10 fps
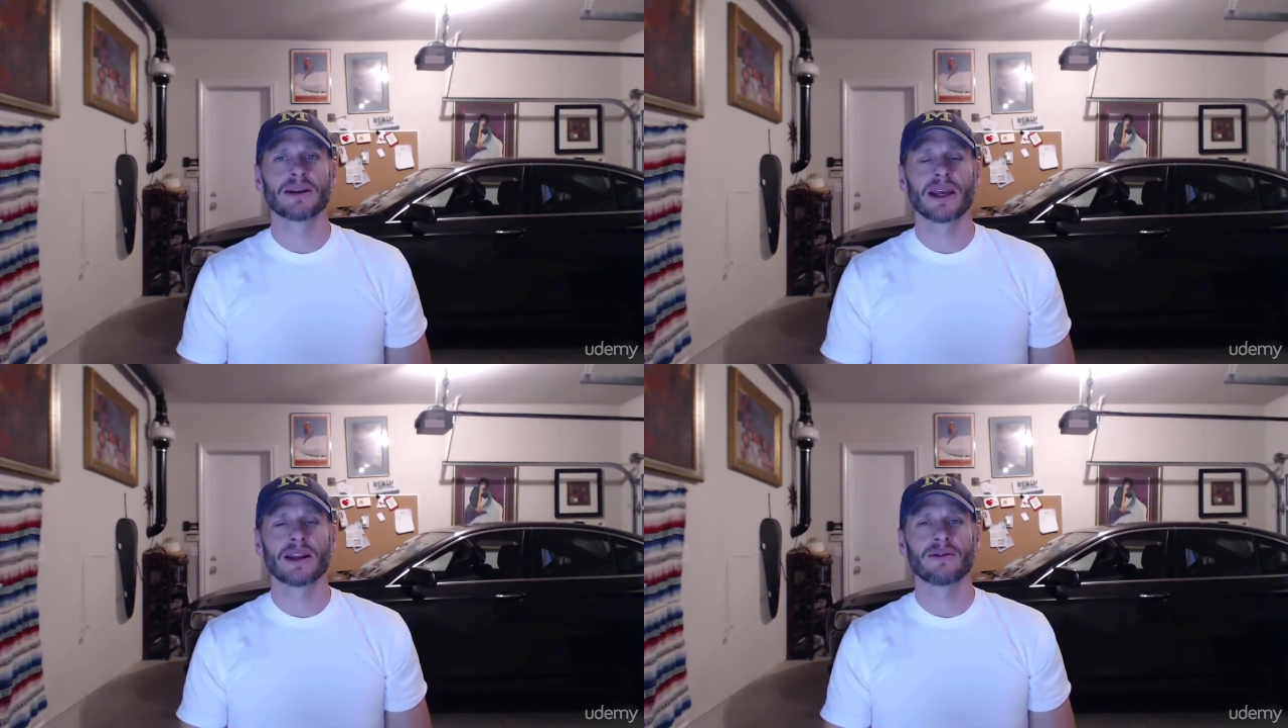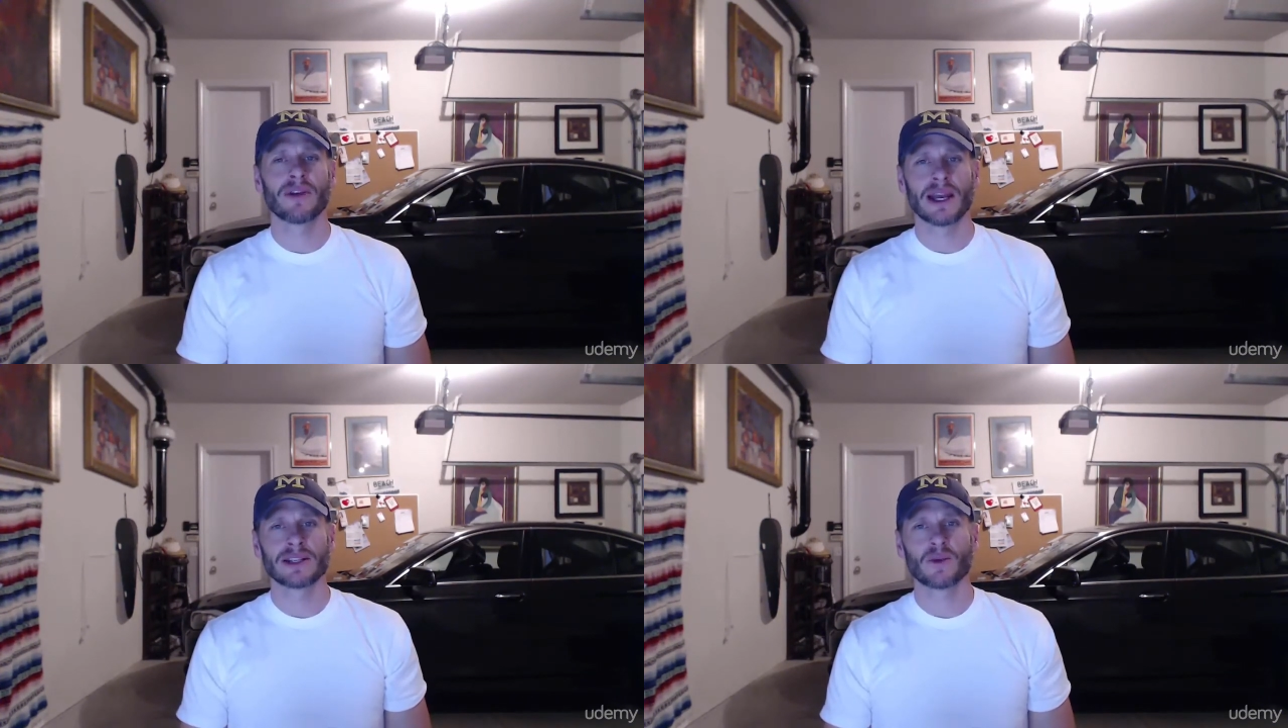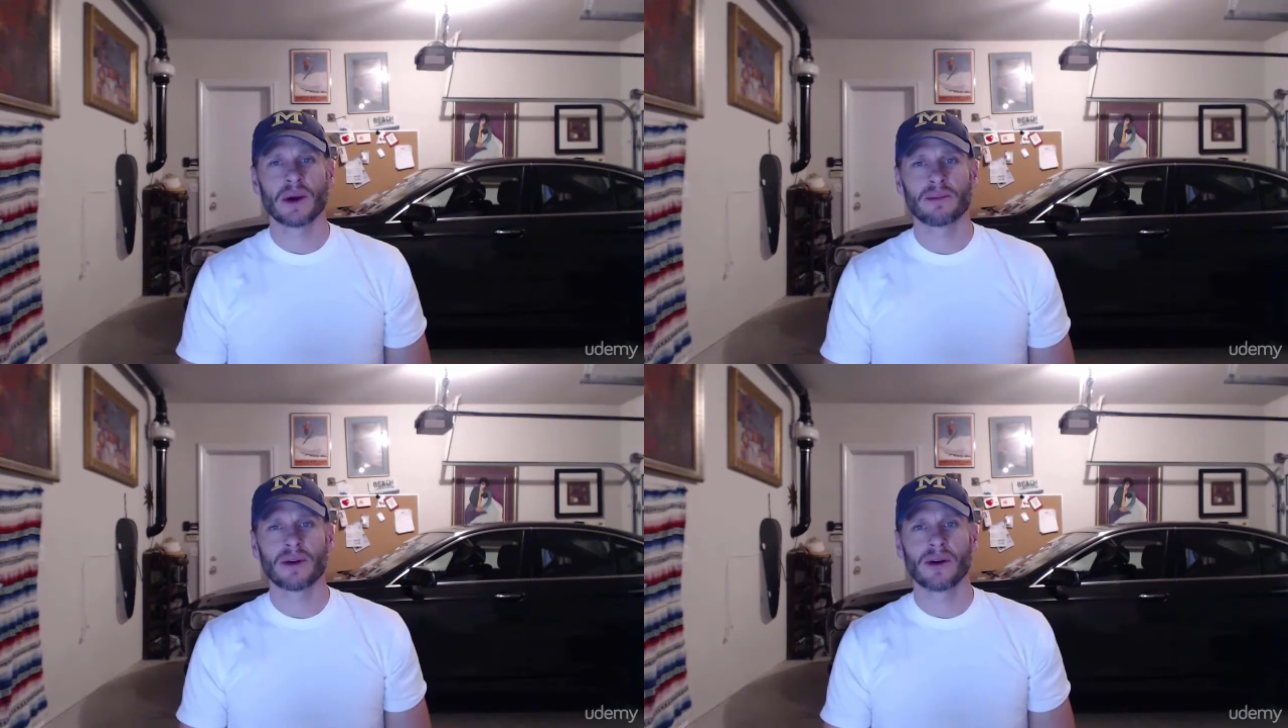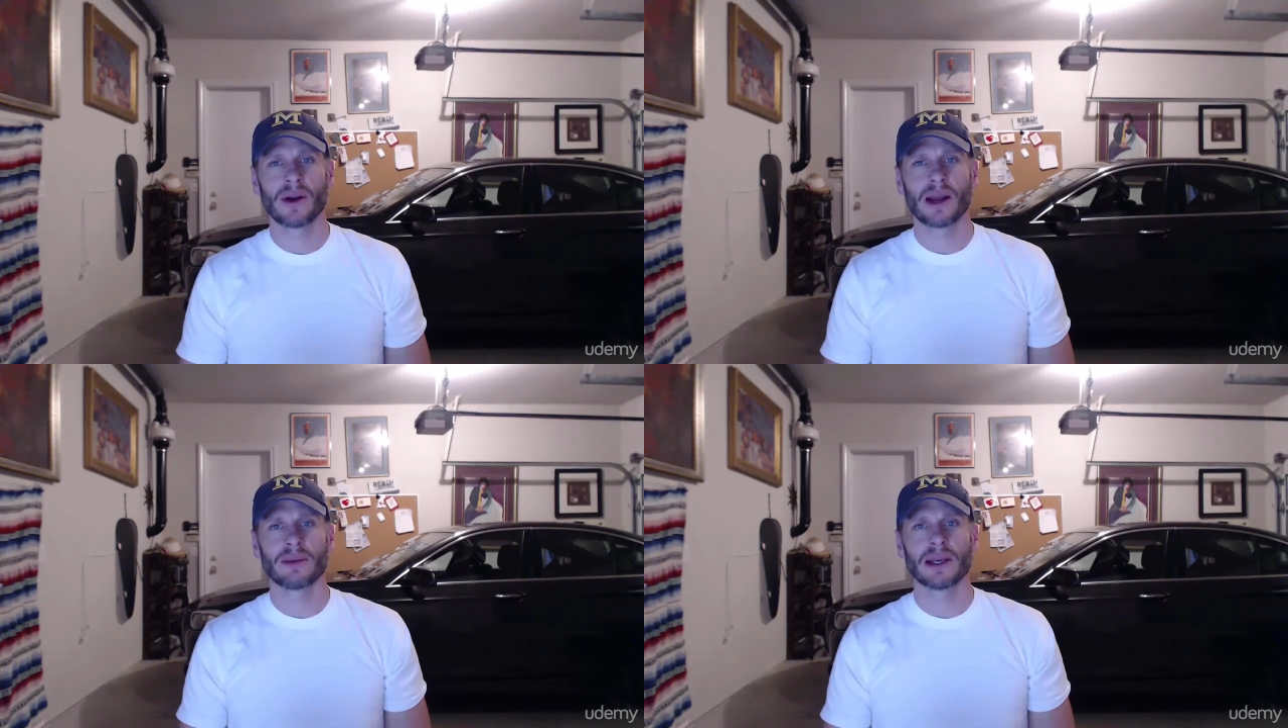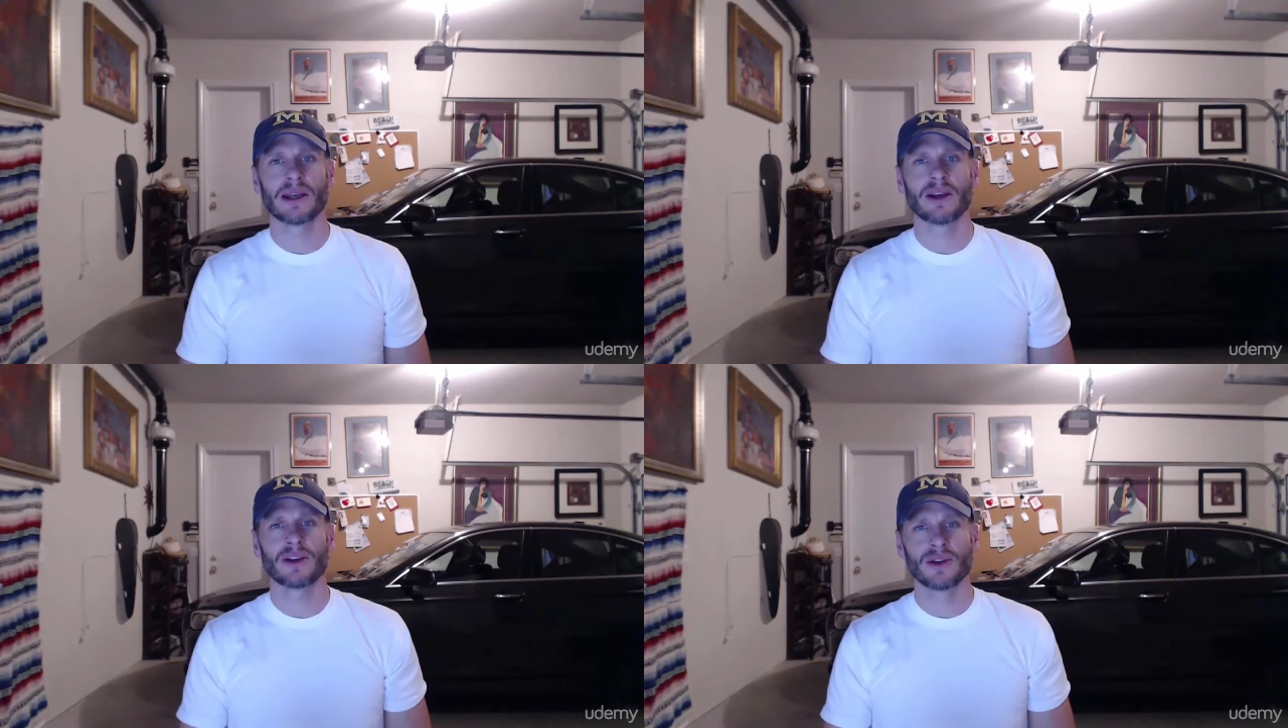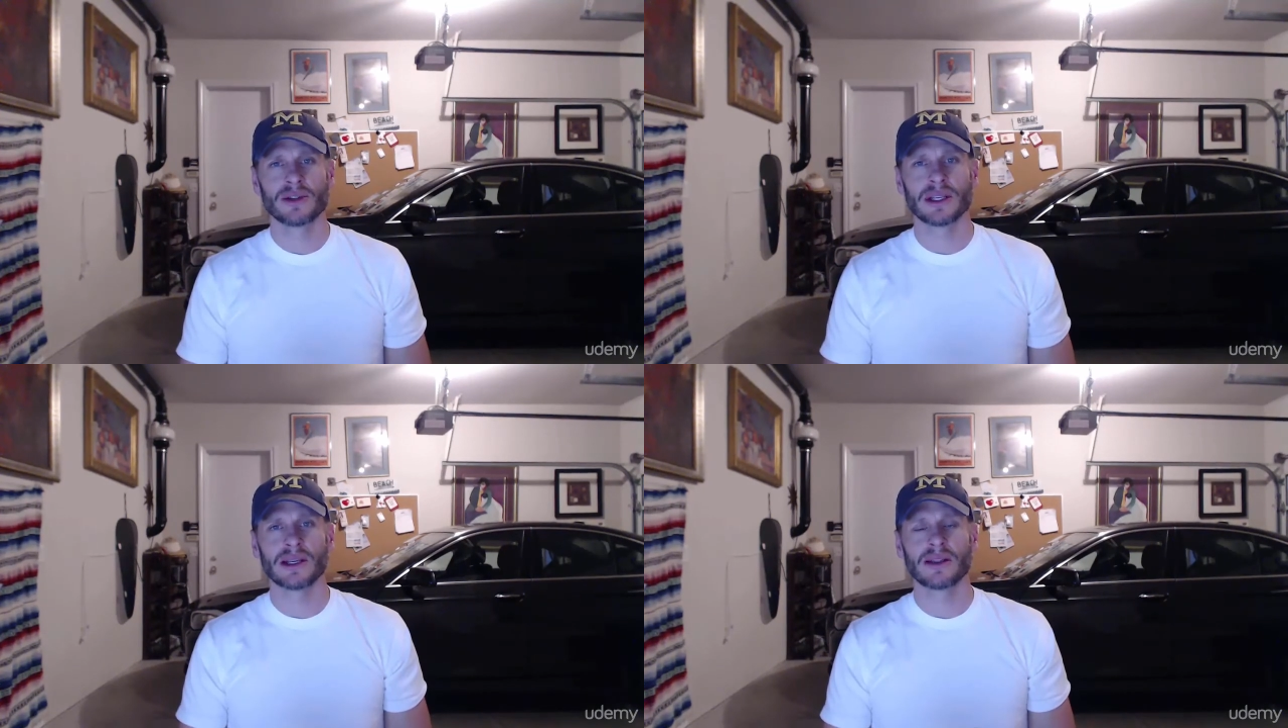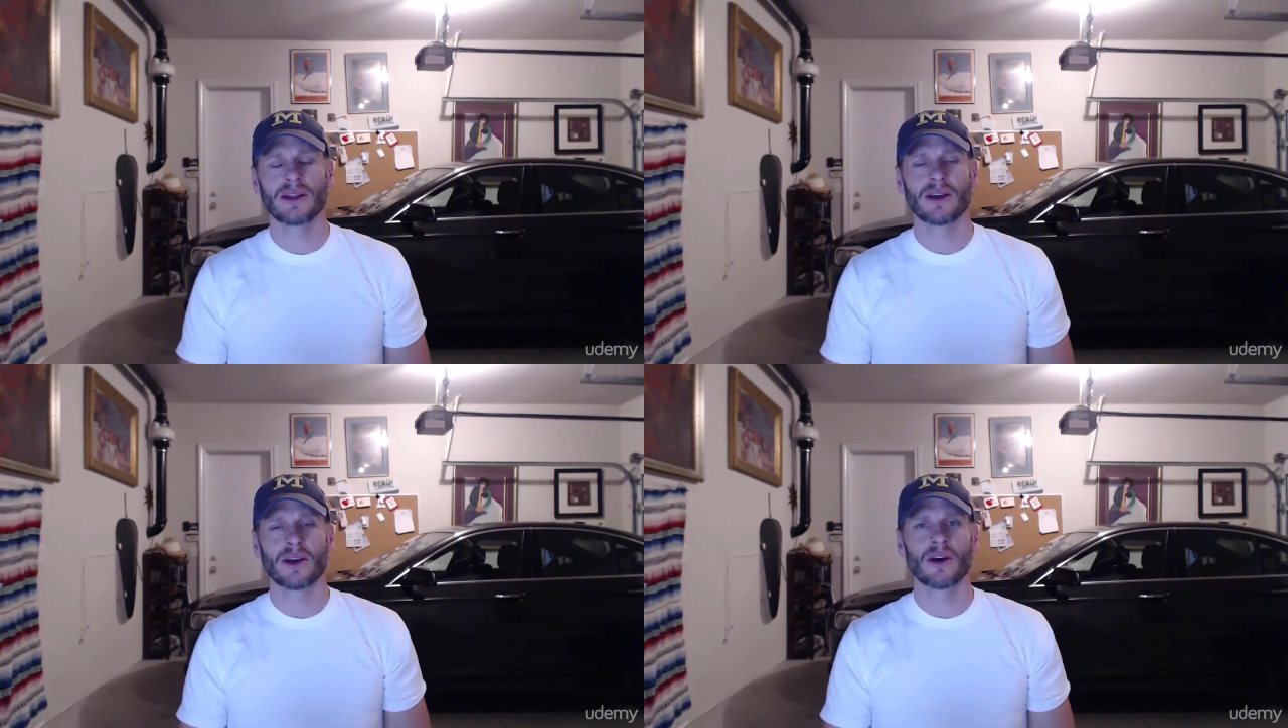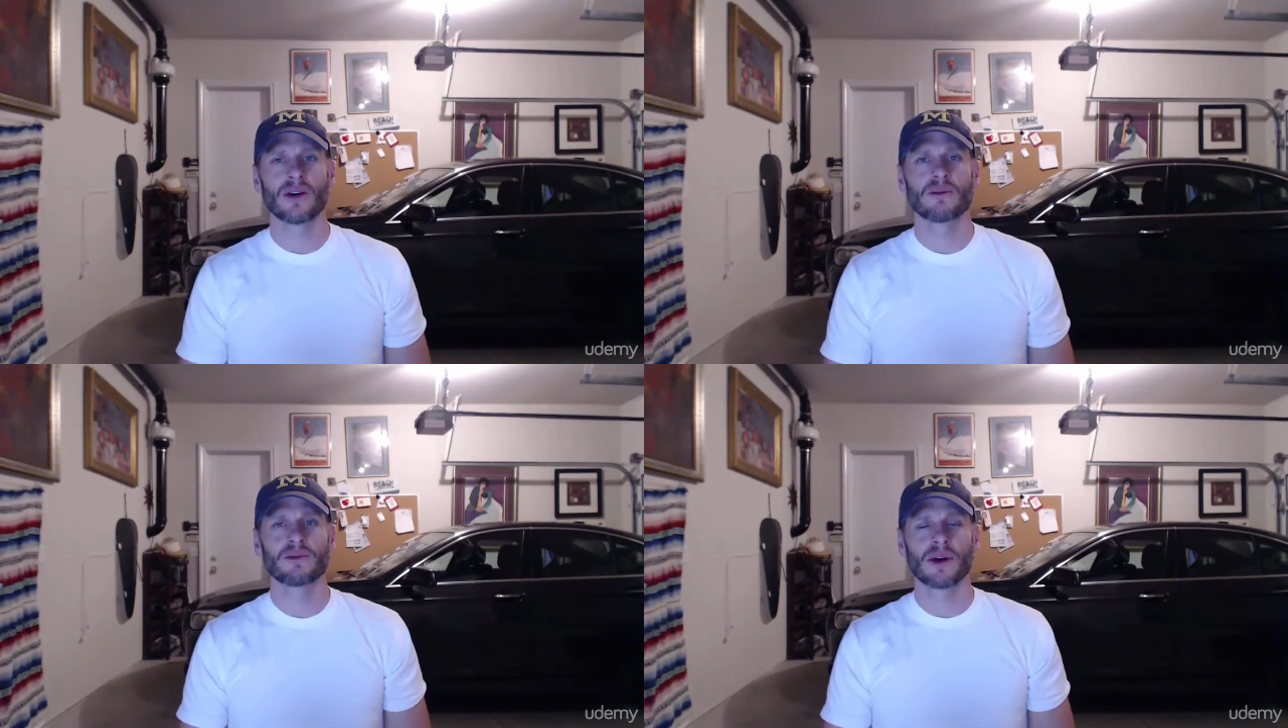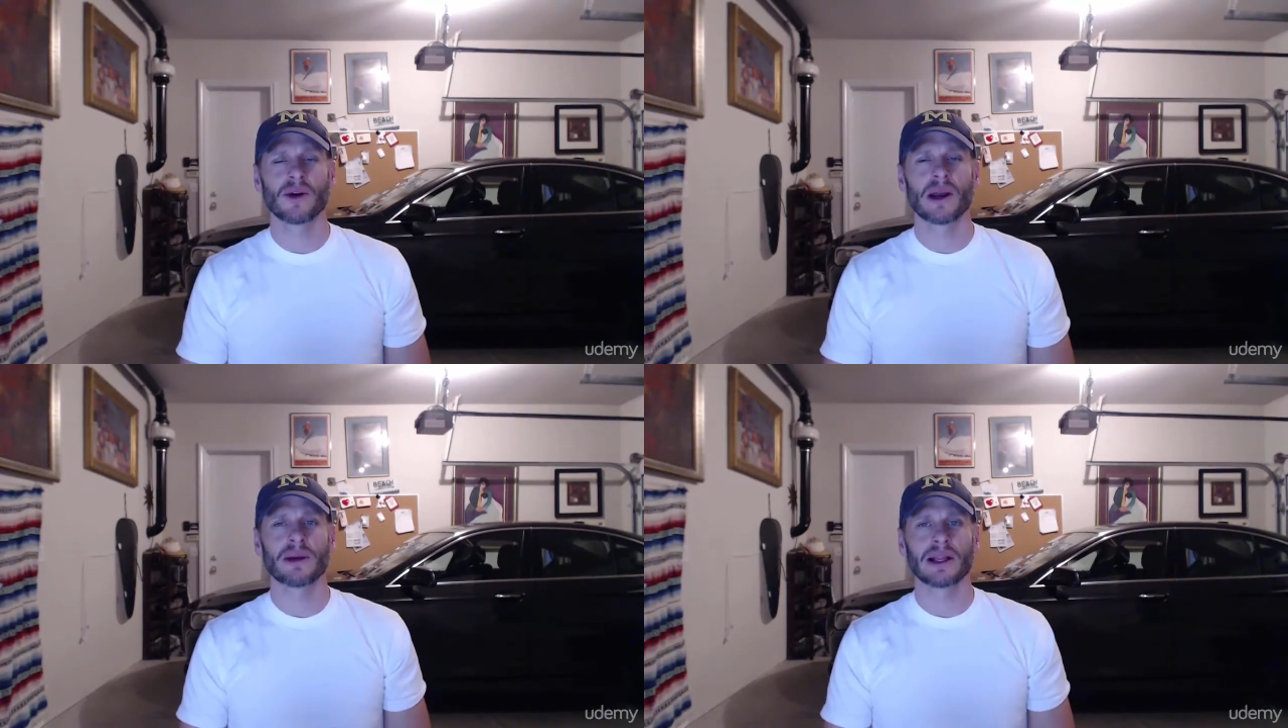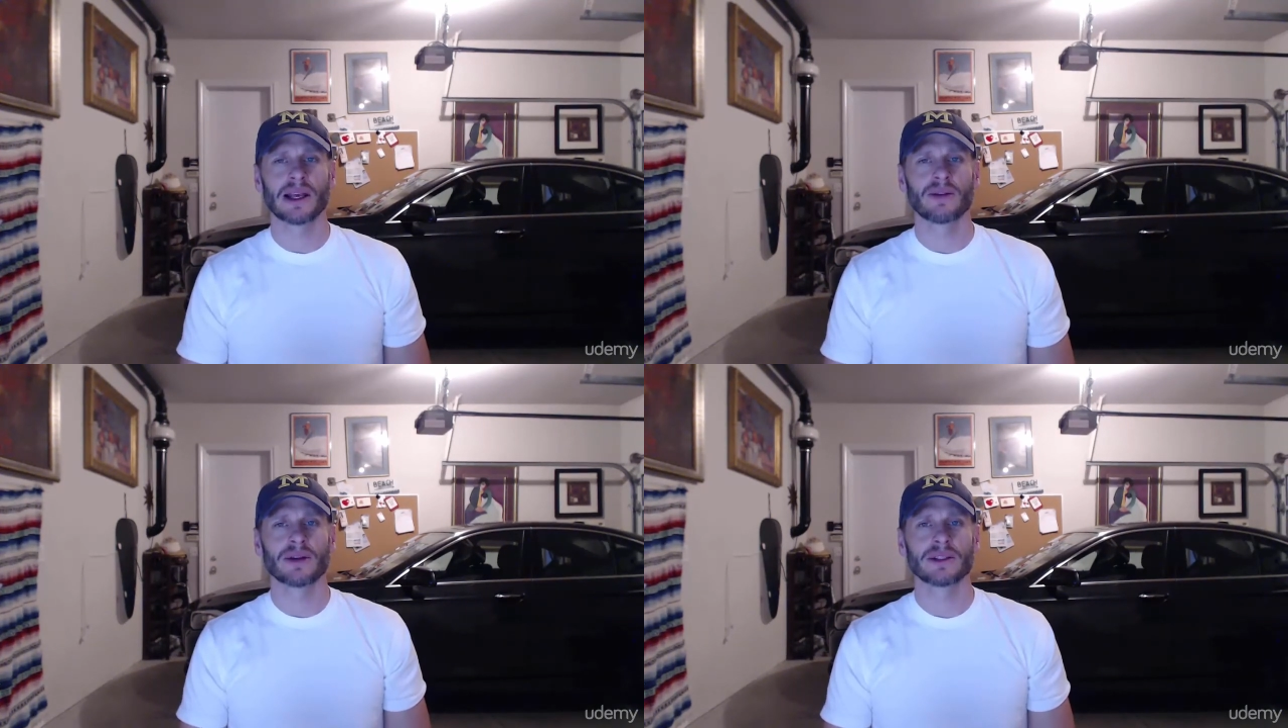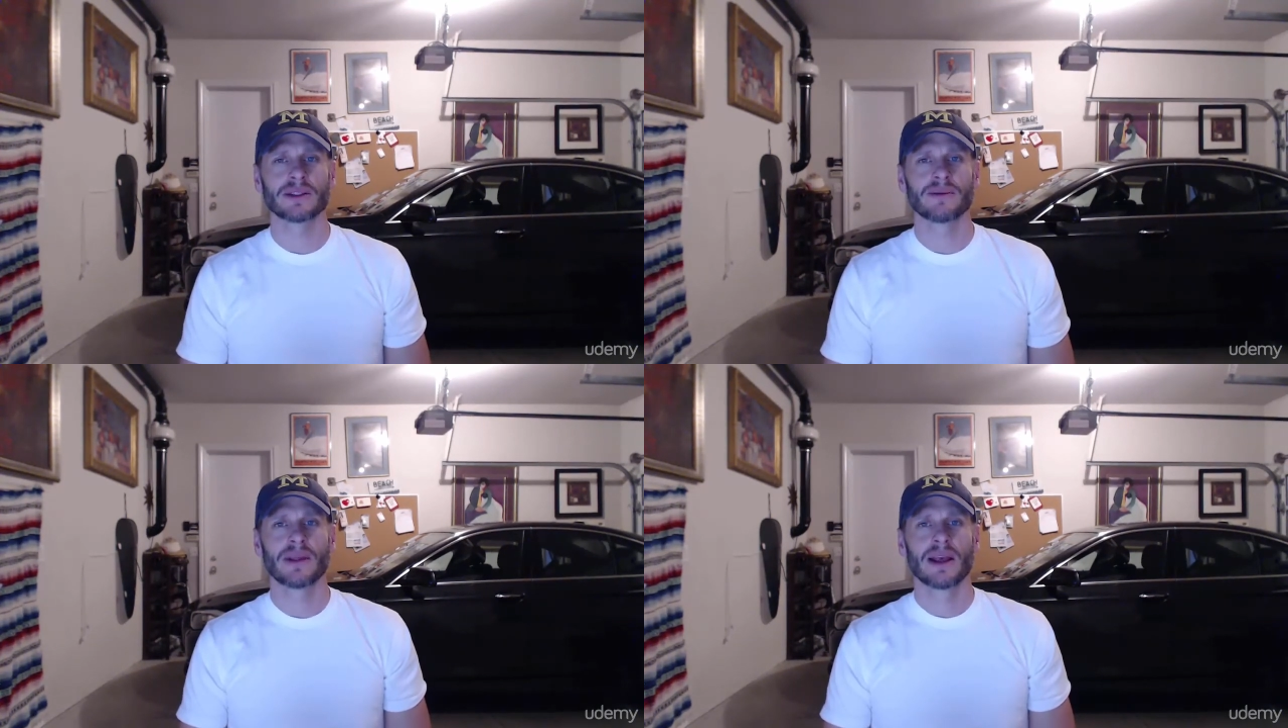and advanced web programming using the Go programming language.